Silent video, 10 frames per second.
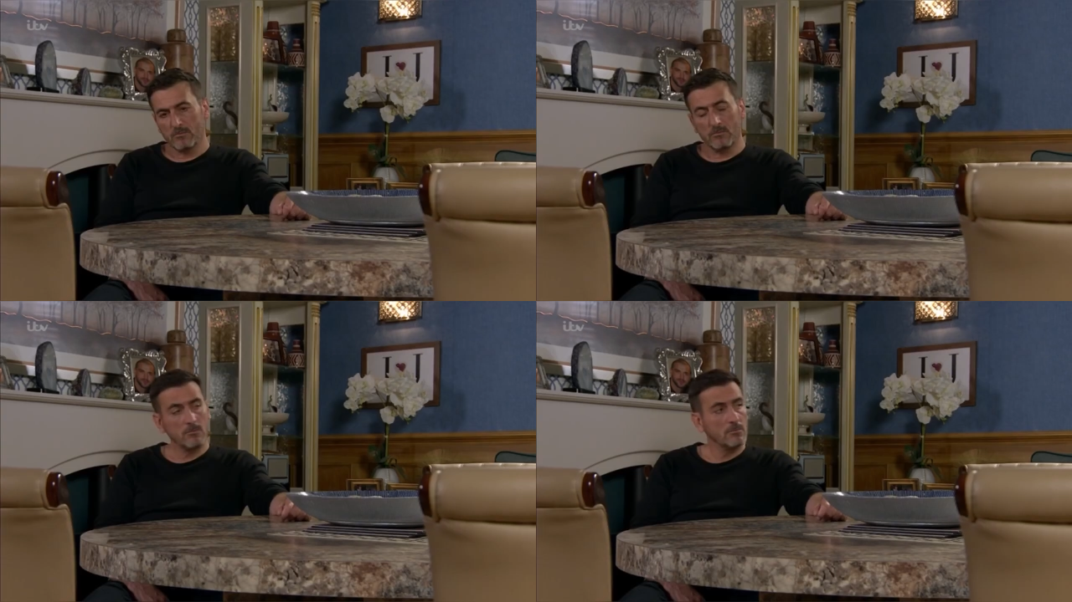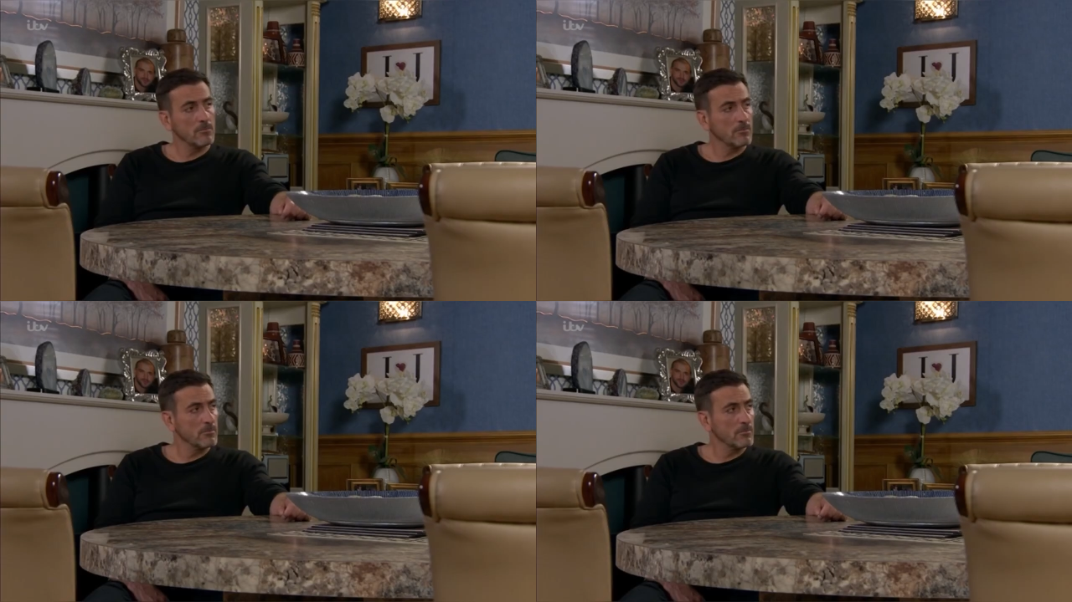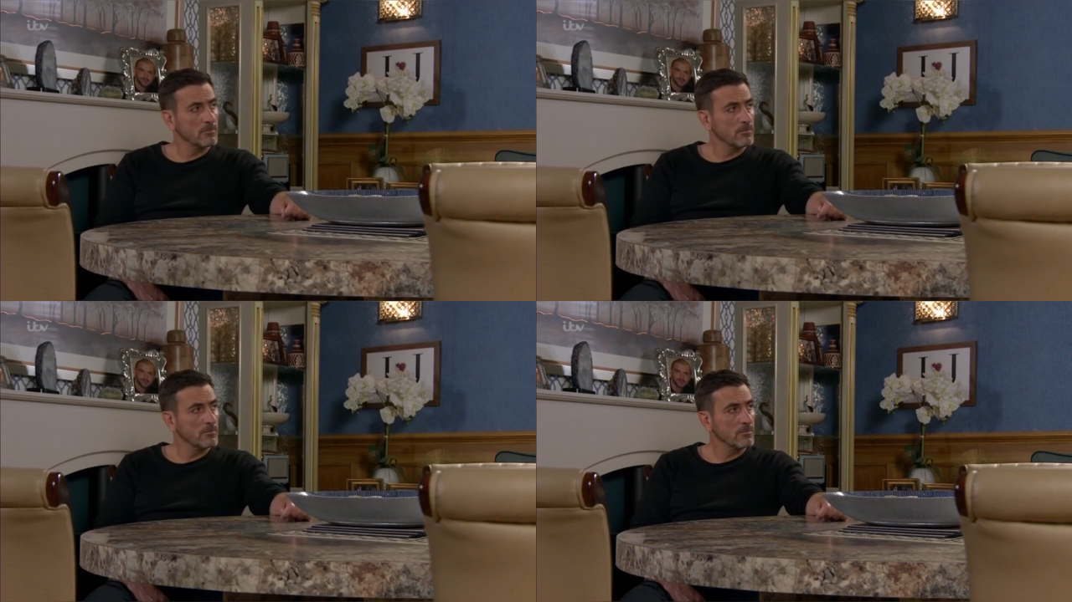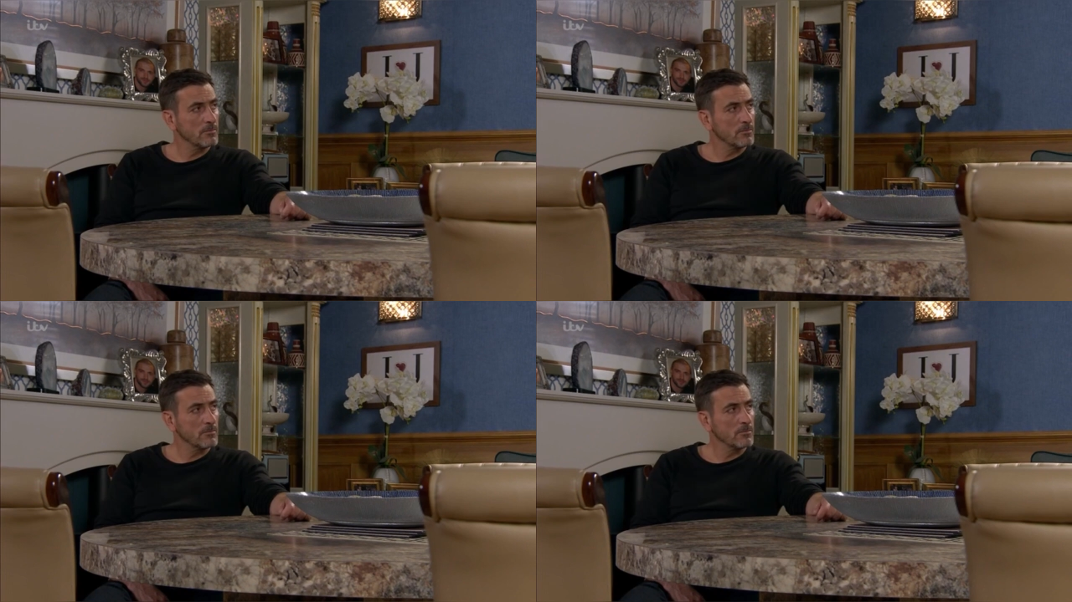
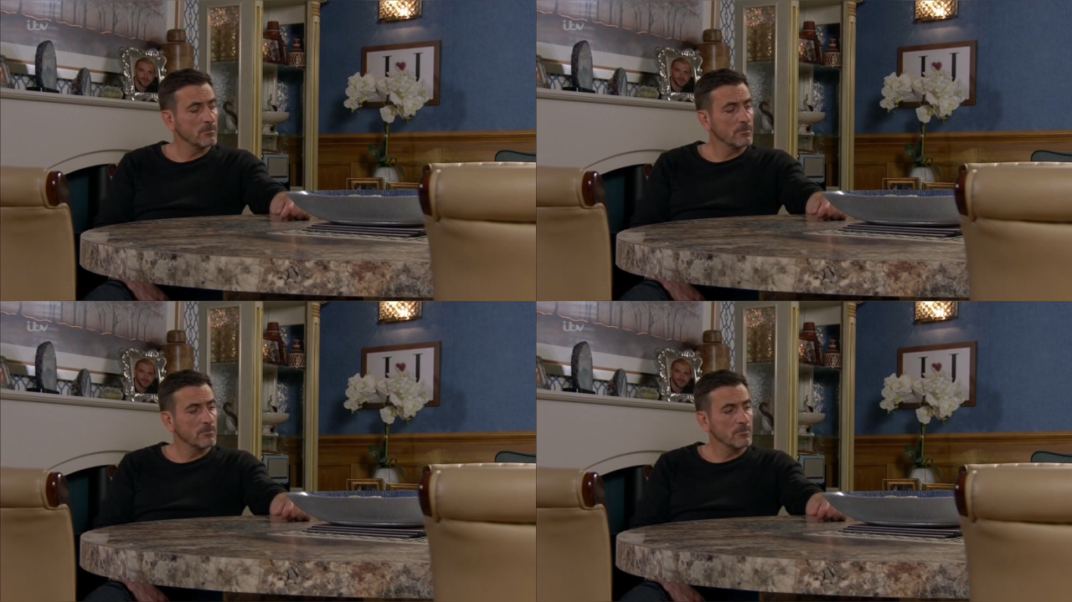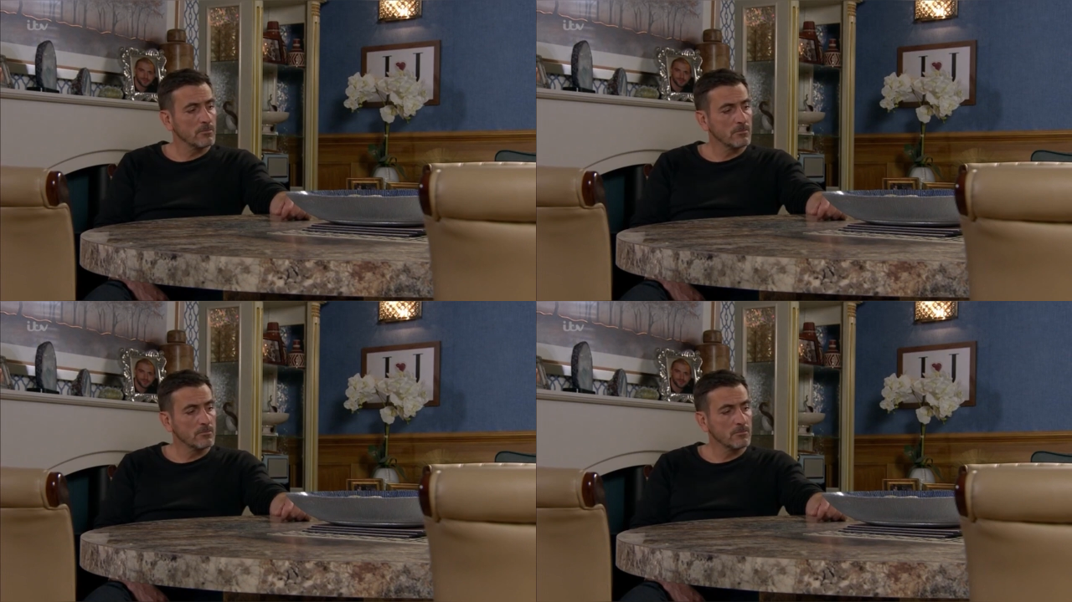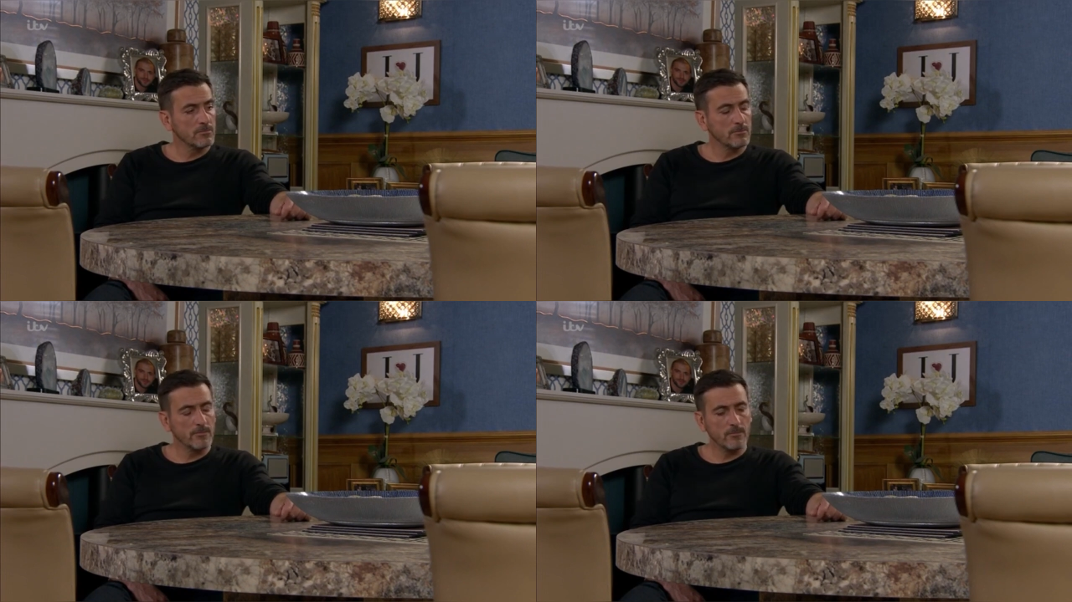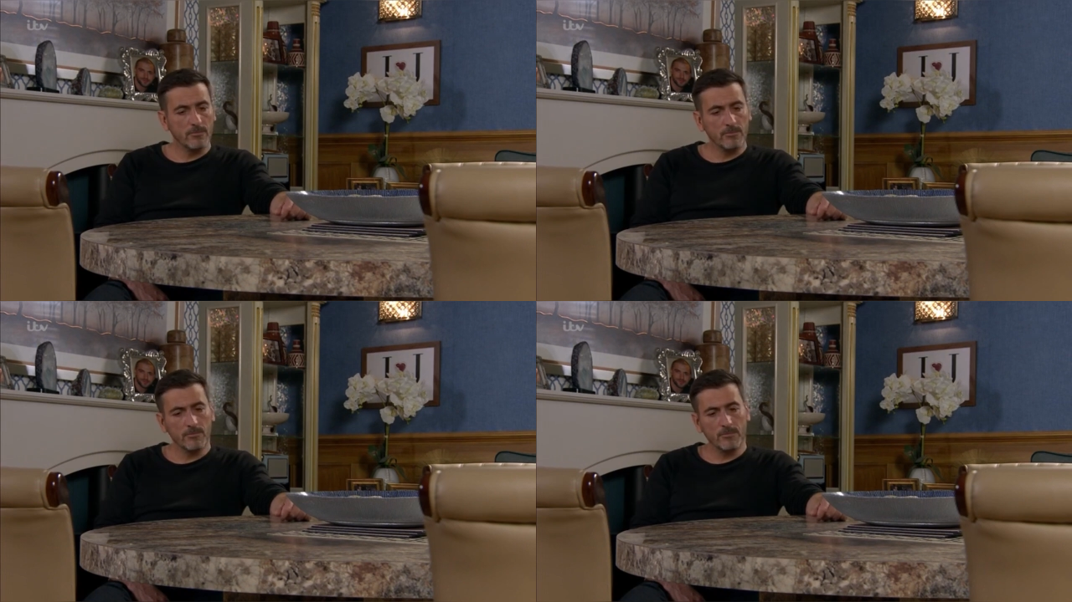
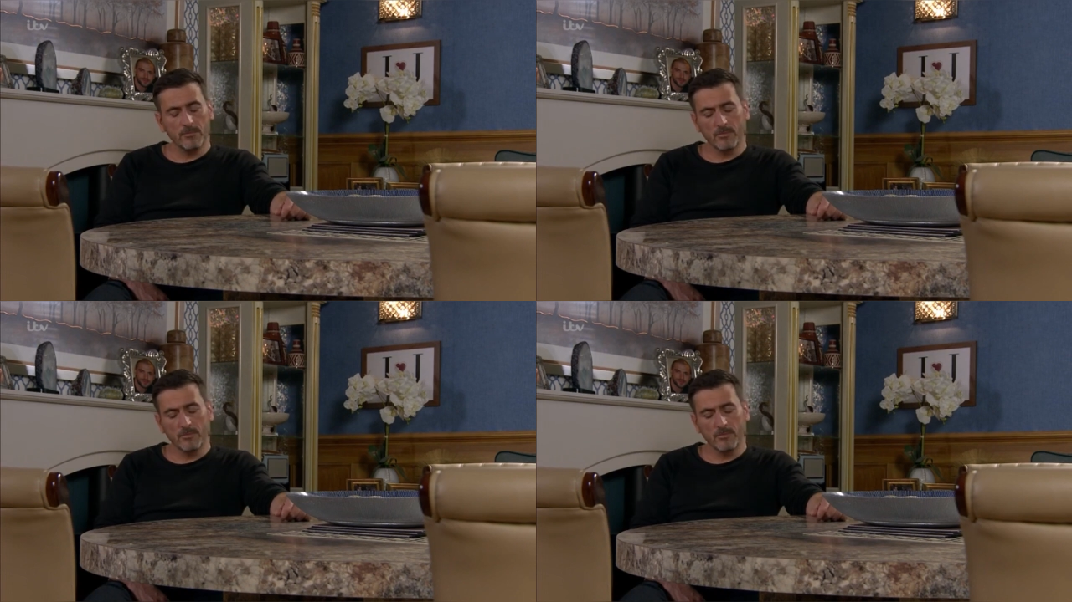Nobody speaks.